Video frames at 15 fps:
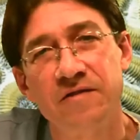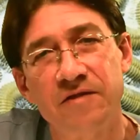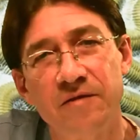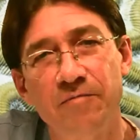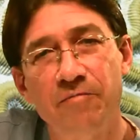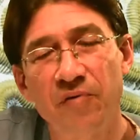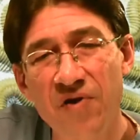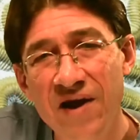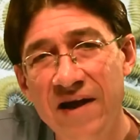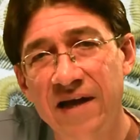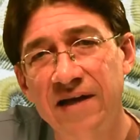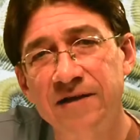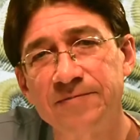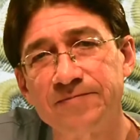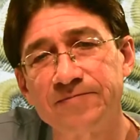The
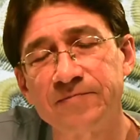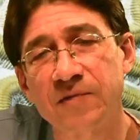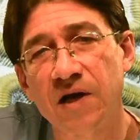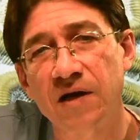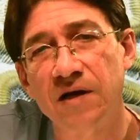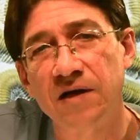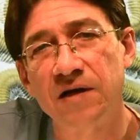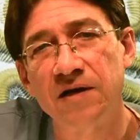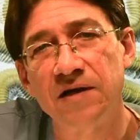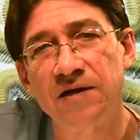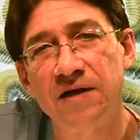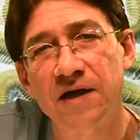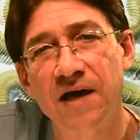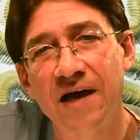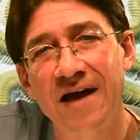brain
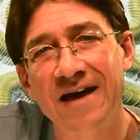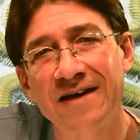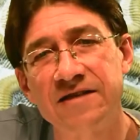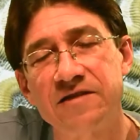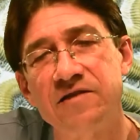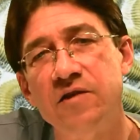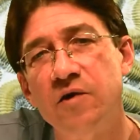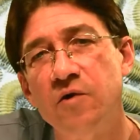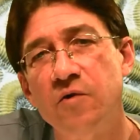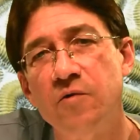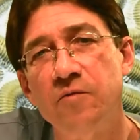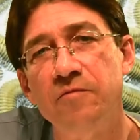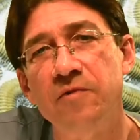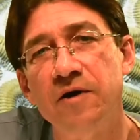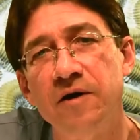has
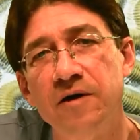no